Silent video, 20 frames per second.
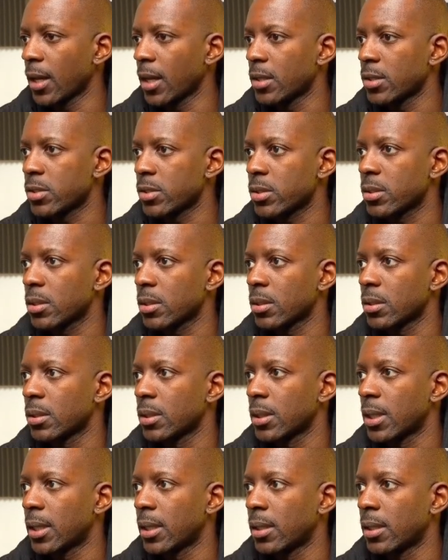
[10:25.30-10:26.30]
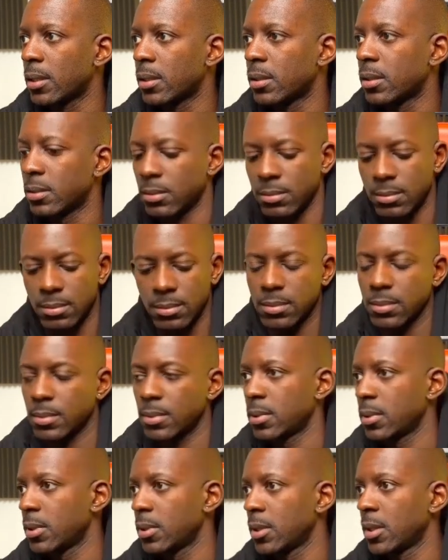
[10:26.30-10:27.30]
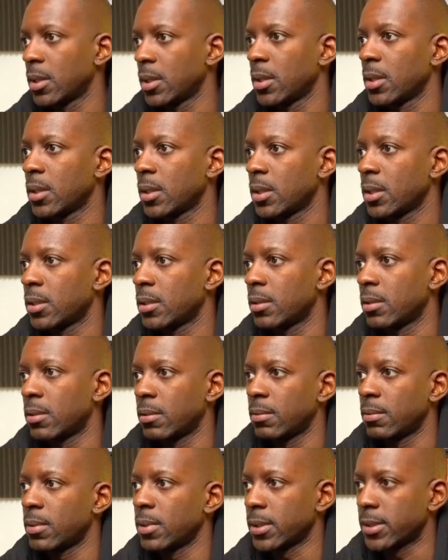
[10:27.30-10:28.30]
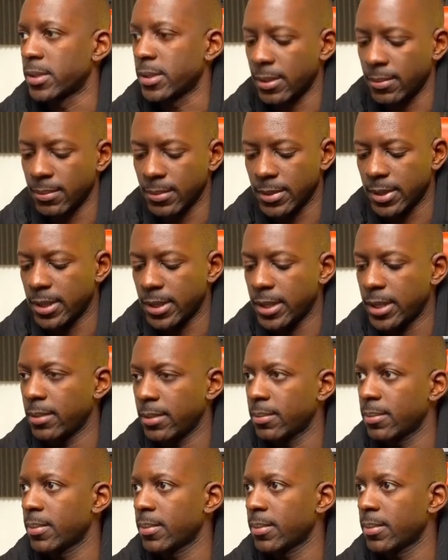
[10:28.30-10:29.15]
so now at the same time,